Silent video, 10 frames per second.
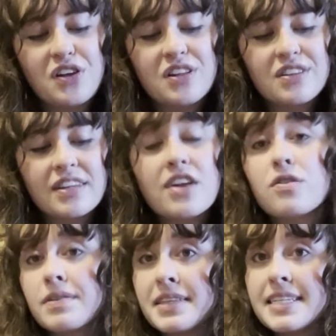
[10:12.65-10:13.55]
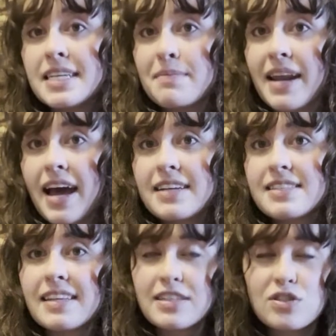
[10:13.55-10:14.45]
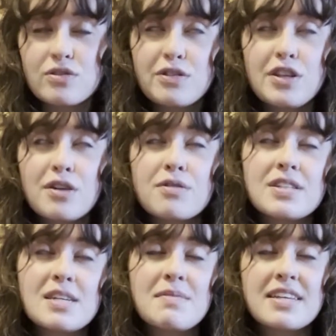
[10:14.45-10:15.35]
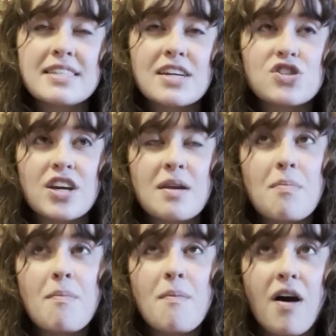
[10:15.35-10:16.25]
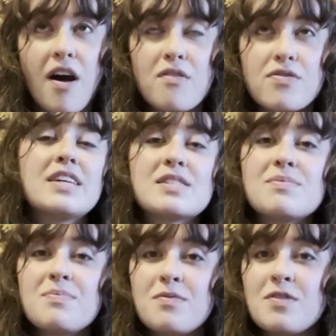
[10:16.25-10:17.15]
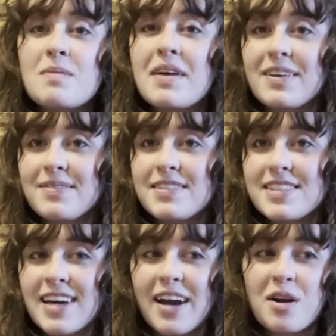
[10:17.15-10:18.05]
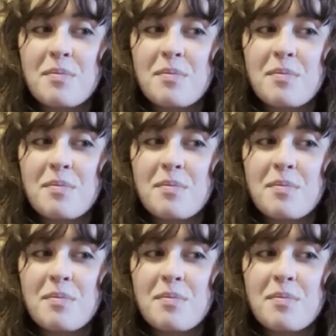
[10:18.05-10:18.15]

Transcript: literally demonized, like, so literal demonization of this female desire.